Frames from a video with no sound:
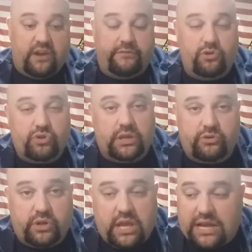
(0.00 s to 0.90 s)
interviewed during
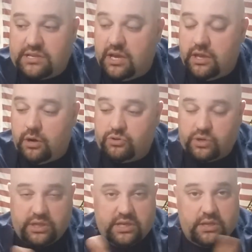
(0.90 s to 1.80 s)

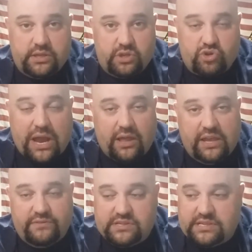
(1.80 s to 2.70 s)
the trial
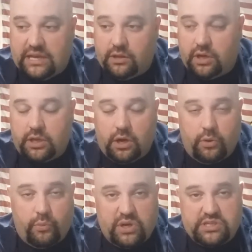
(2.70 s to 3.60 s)
even said, look, it
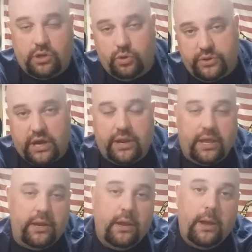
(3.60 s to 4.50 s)
wasn't a
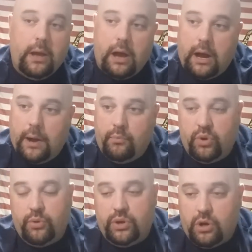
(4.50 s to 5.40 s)
whodunit.
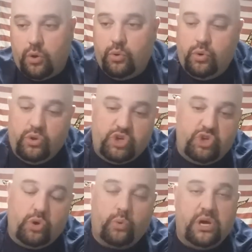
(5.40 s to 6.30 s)
We know who the
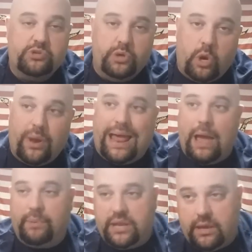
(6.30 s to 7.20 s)
shooter was. We know what
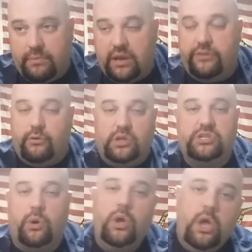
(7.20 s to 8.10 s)
happened. He admitted to it.
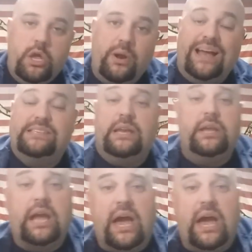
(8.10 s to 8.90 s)
So, I tend to